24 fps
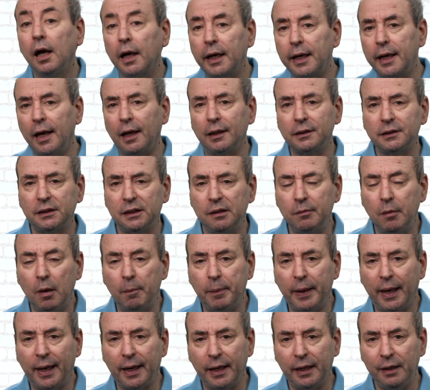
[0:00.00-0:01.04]
customer
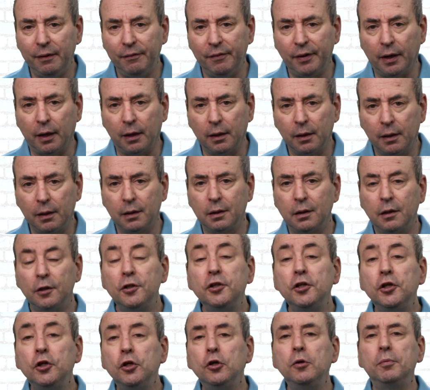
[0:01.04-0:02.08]
behavior,
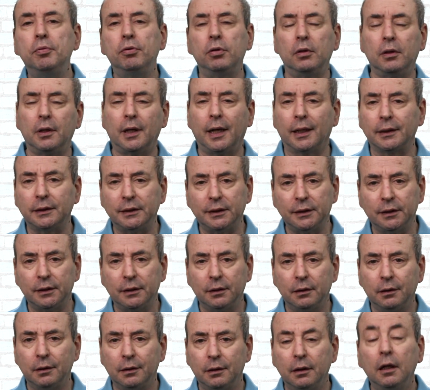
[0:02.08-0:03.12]
new products,
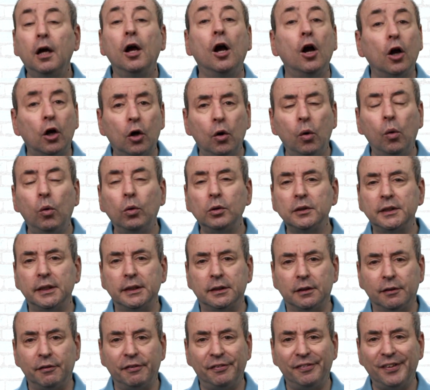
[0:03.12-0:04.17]

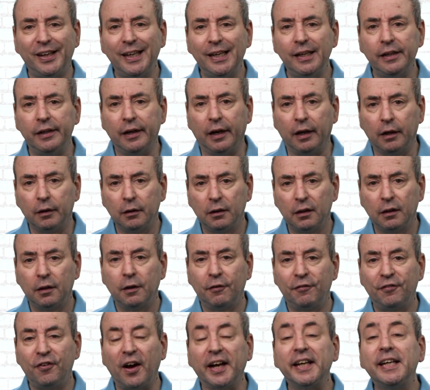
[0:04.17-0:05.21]
causes of failure,
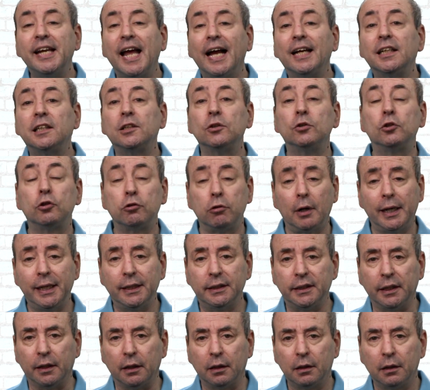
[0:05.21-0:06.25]
financial
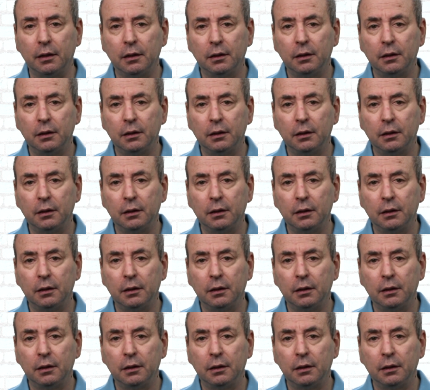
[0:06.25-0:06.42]
trading,